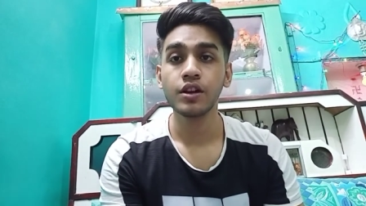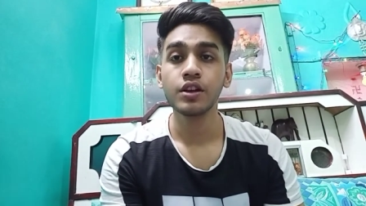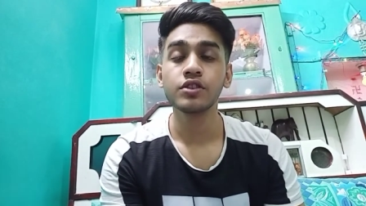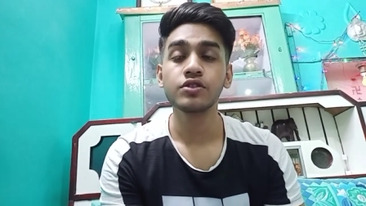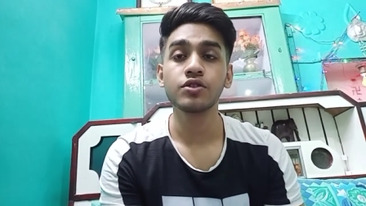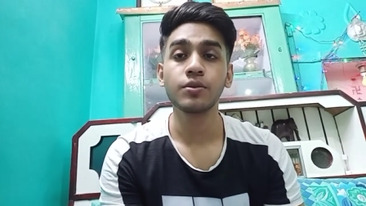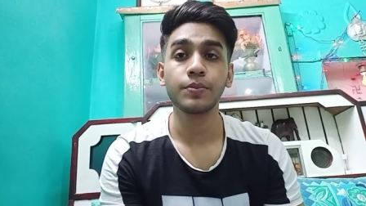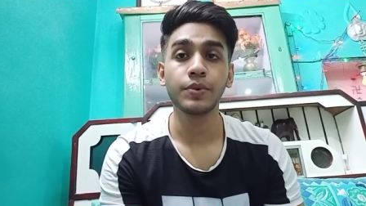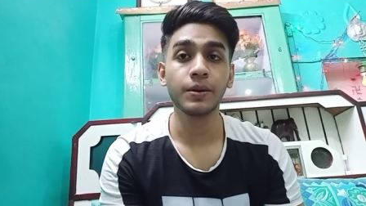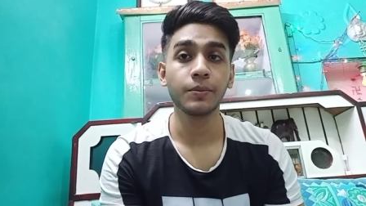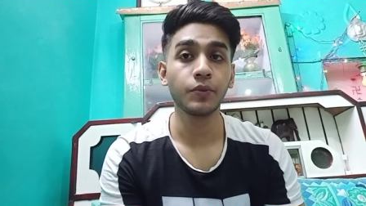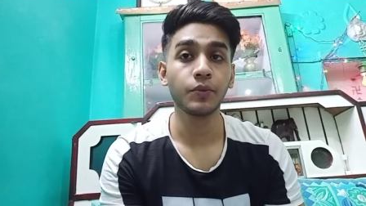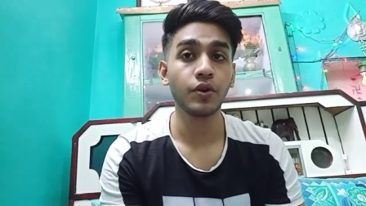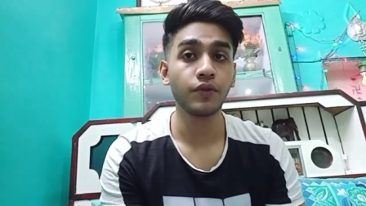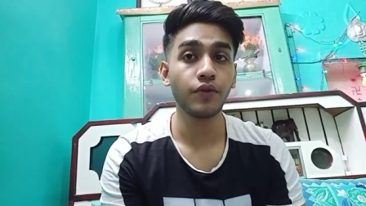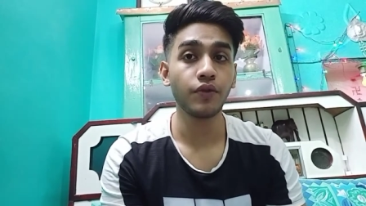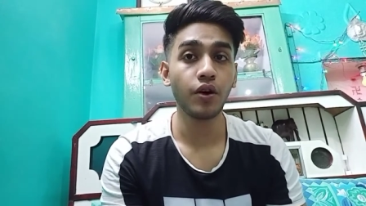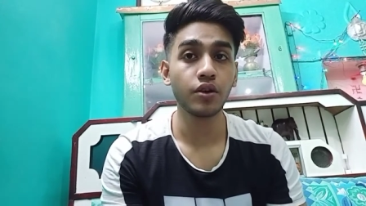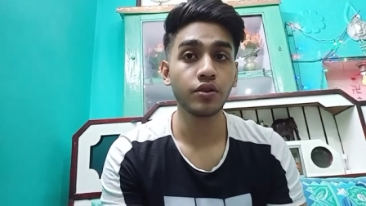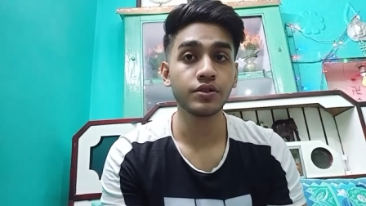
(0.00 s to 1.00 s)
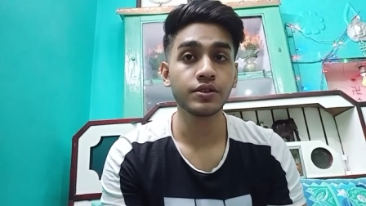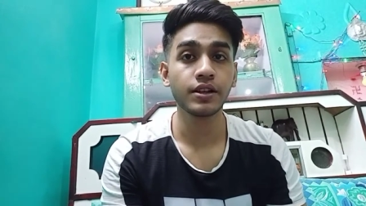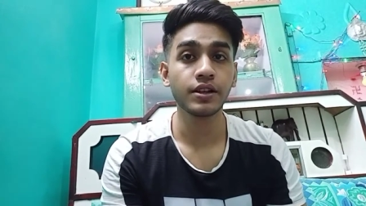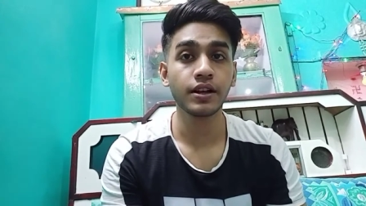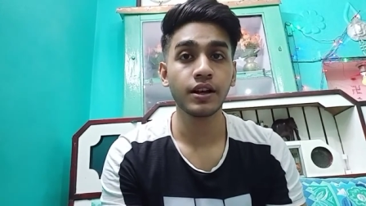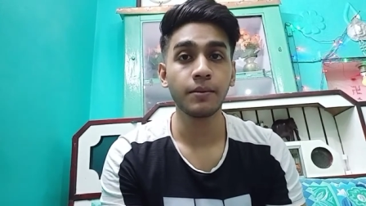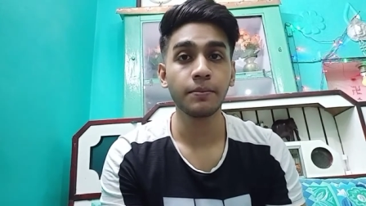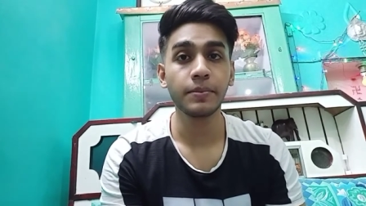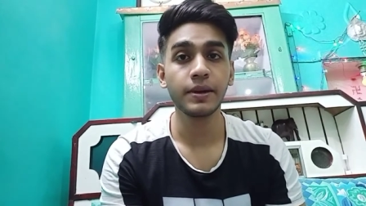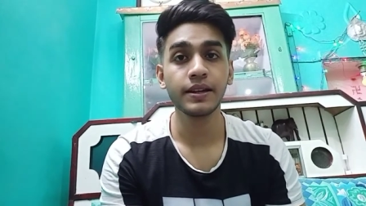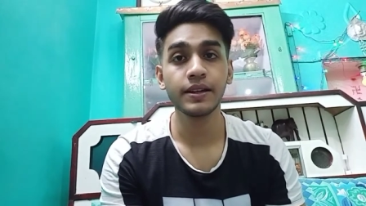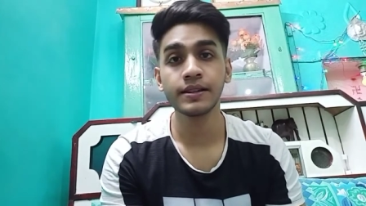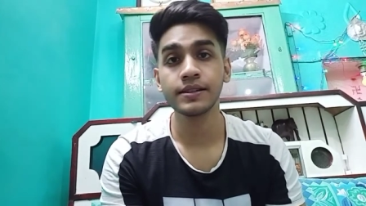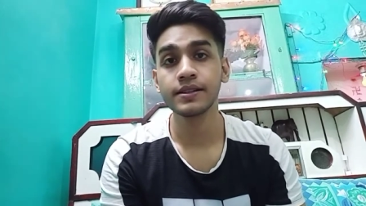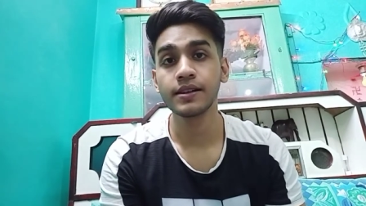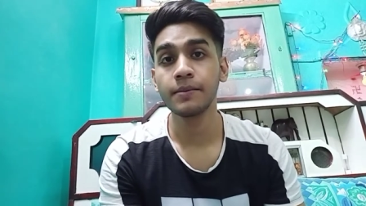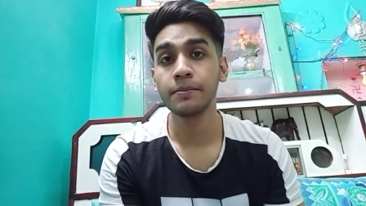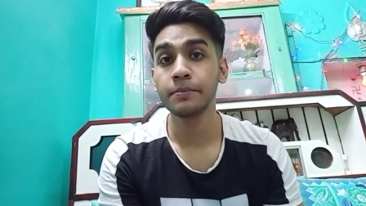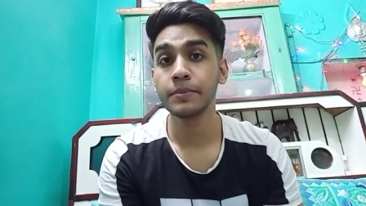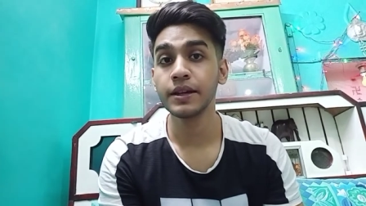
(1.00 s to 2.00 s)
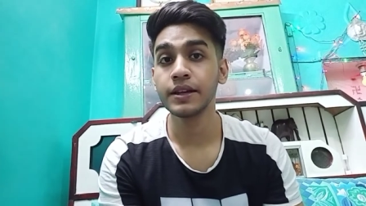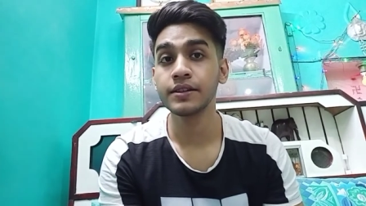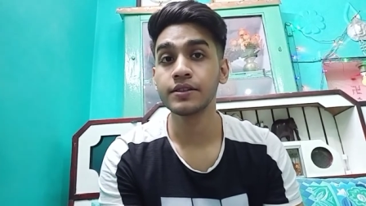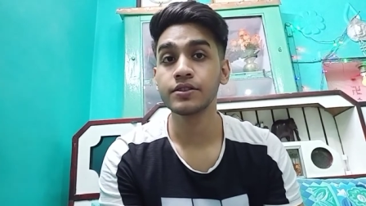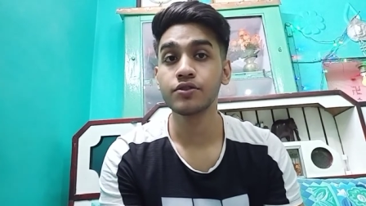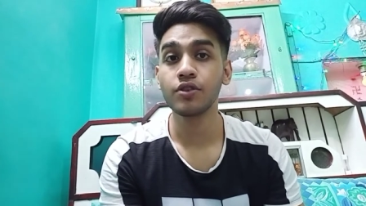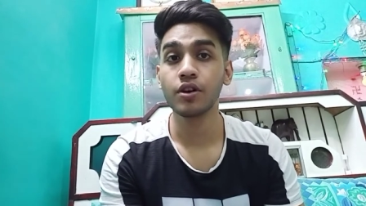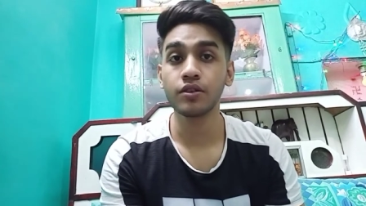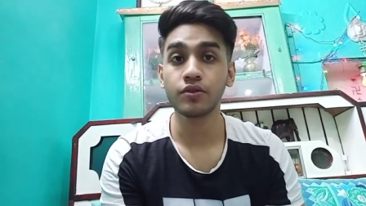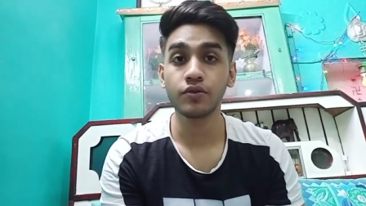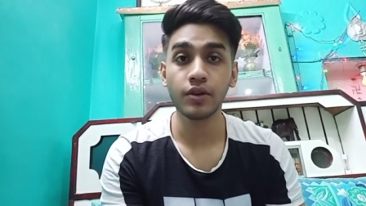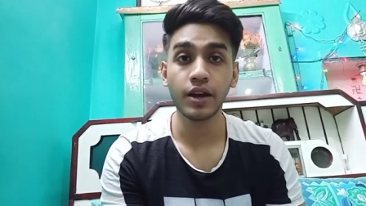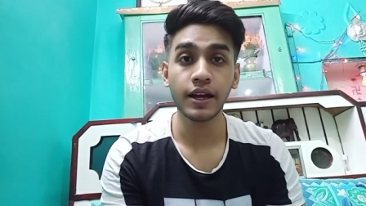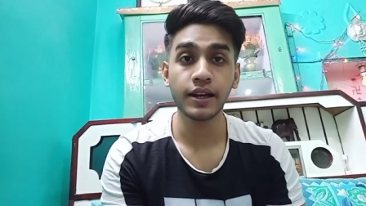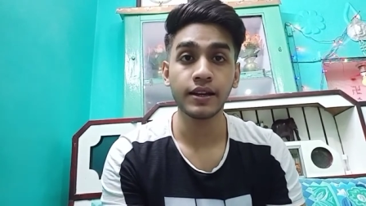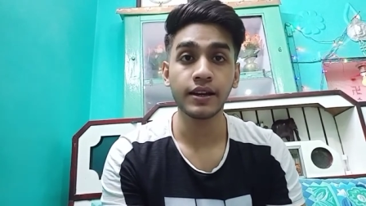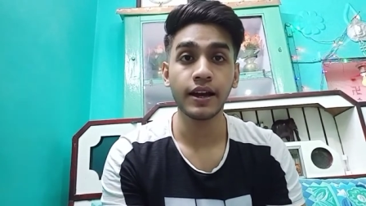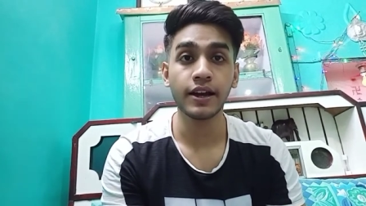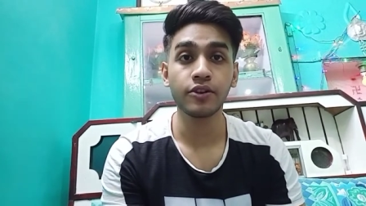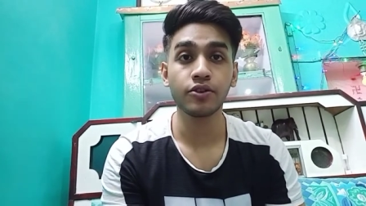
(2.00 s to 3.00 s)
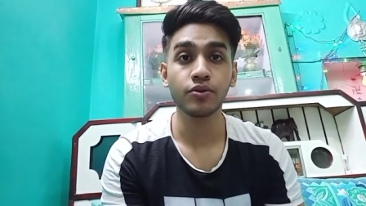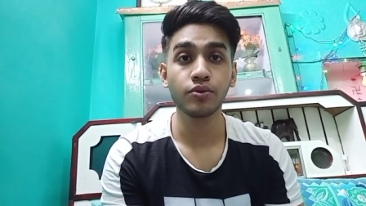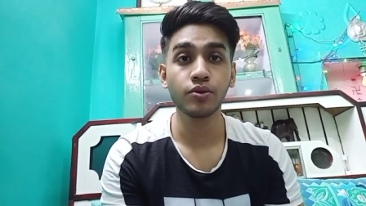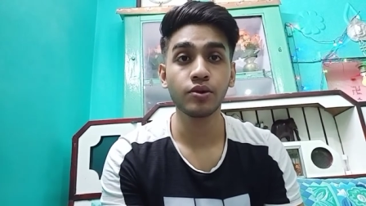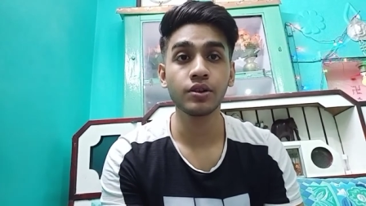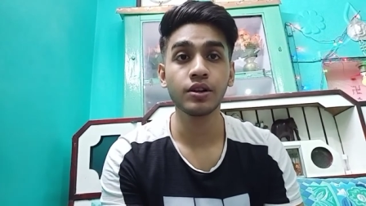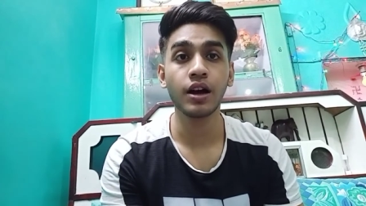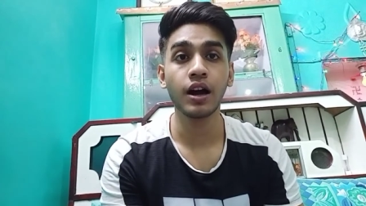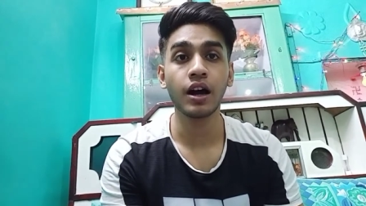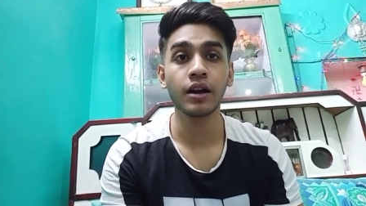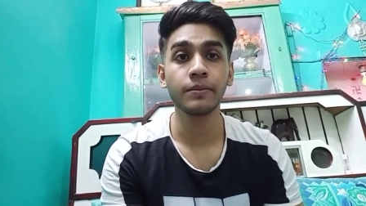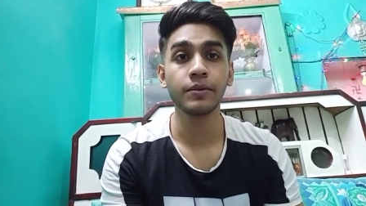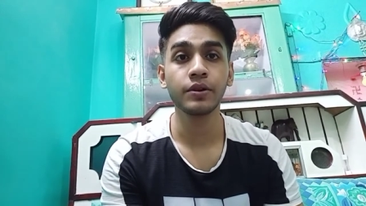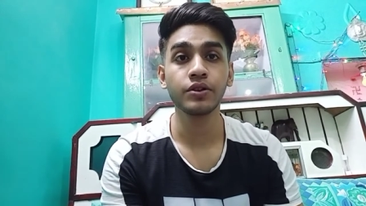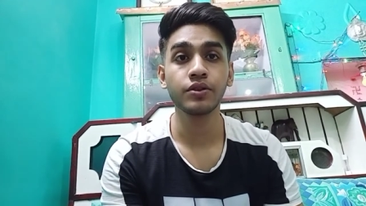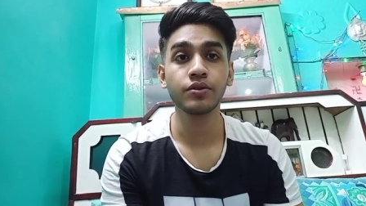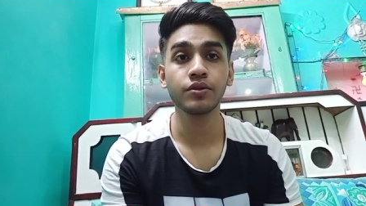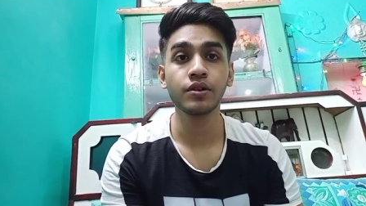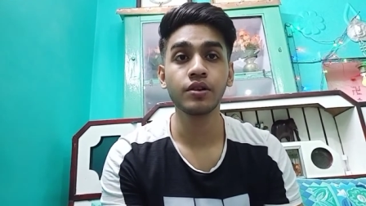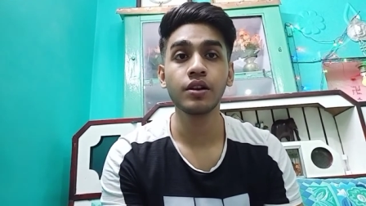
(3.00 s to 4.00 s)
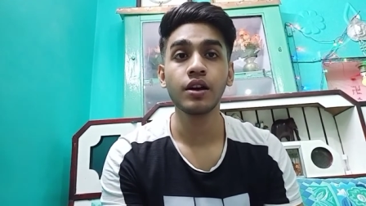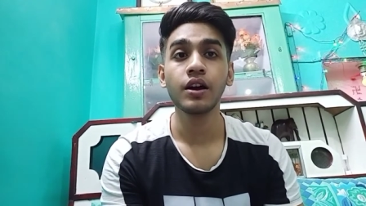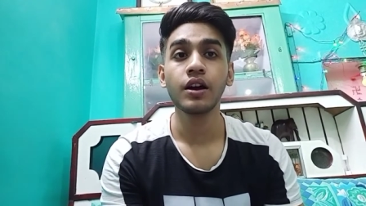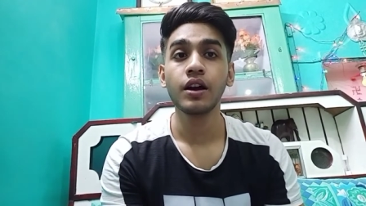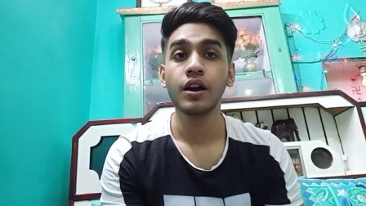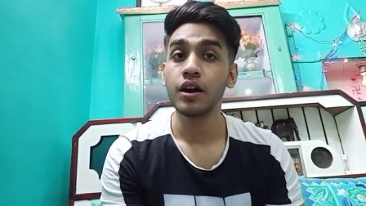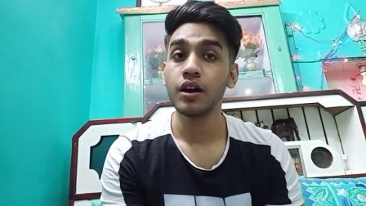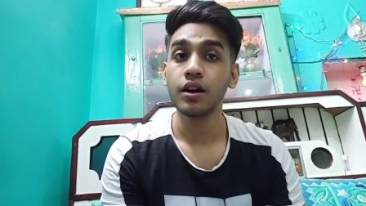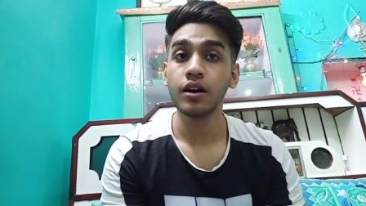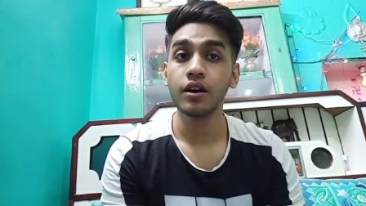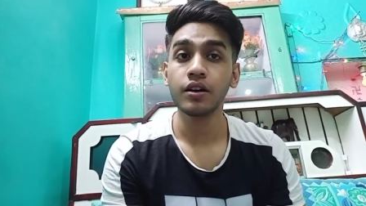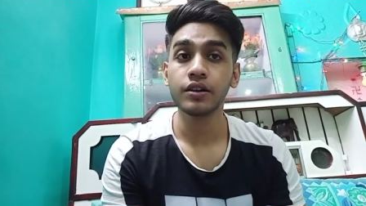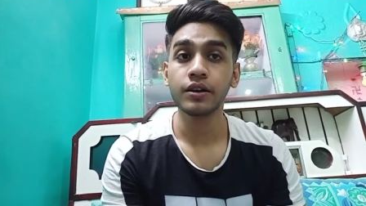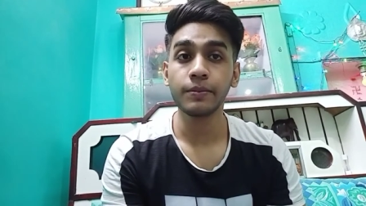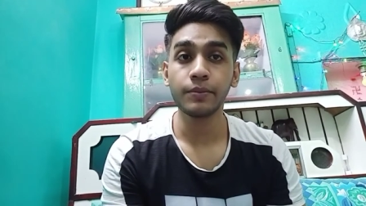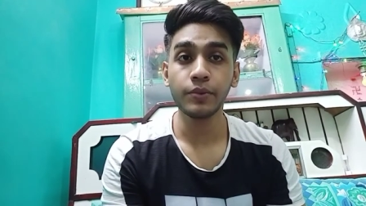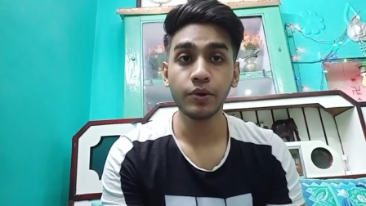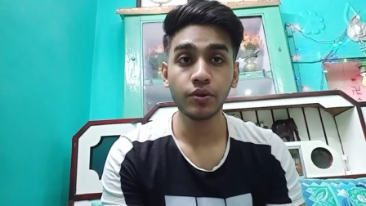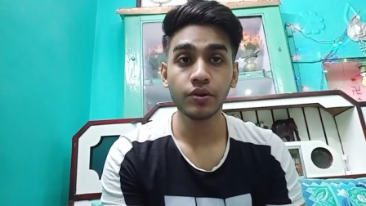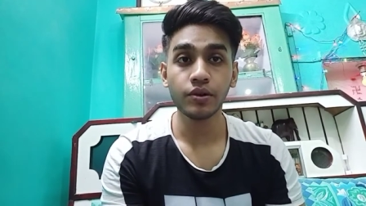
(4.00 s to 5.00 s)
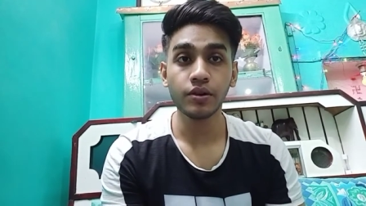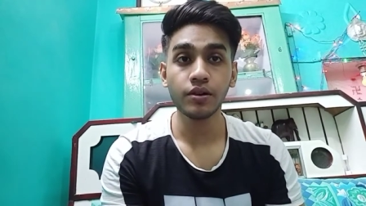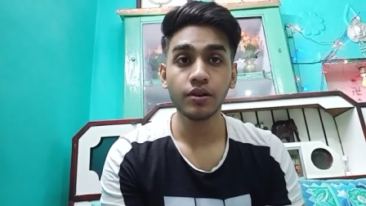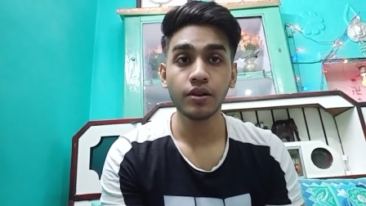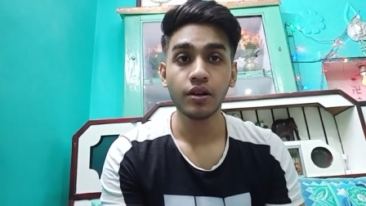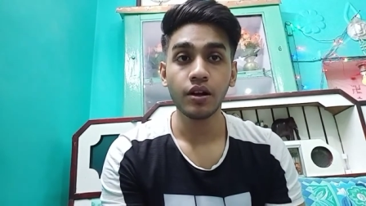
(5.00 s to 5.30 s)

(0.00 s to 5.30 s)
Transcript: Supreme Court follows the competence-competence doctrine and ruled the arbitral tribunal